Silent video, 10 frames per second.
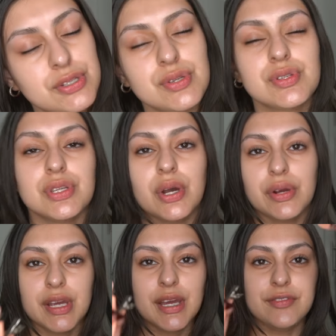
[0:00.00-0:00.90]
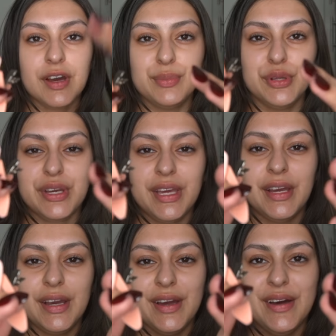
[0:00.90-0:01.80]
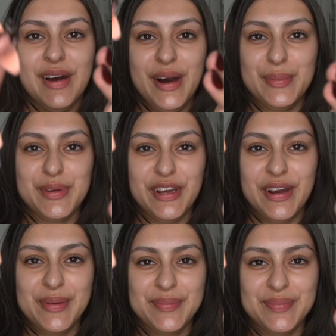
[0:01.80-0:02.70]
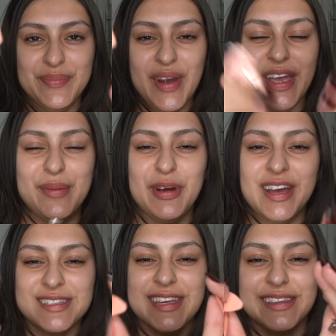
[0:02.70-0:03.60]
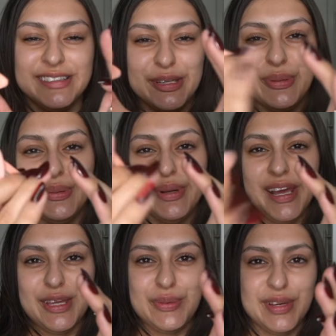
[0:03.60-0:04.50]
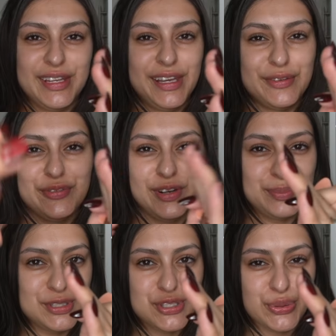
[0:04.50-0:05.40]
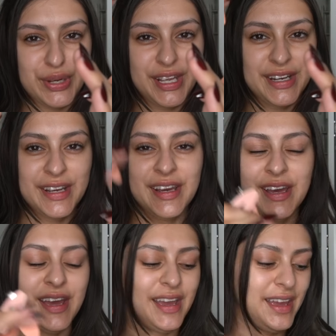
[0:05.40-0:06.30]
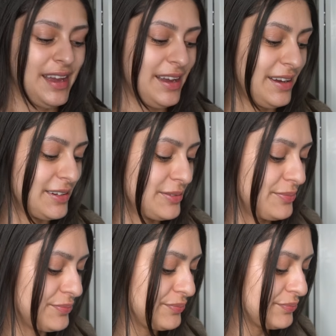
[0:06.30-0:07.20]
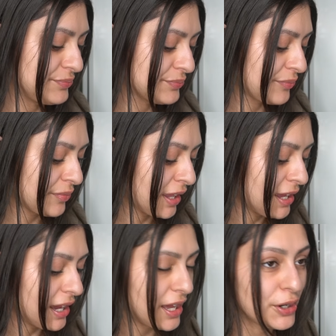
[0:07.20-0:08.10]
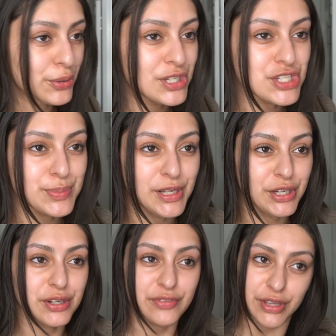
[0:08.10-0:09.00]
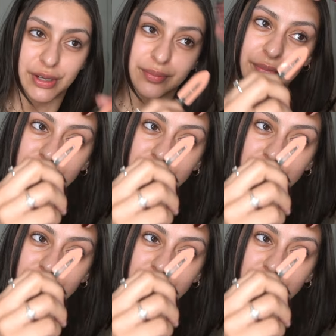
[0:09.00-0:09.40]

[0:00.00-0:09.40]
Also sorry if I'm looking up here. My camera has like the little, like you can like flip the screen and I don't know, I just be looking up there.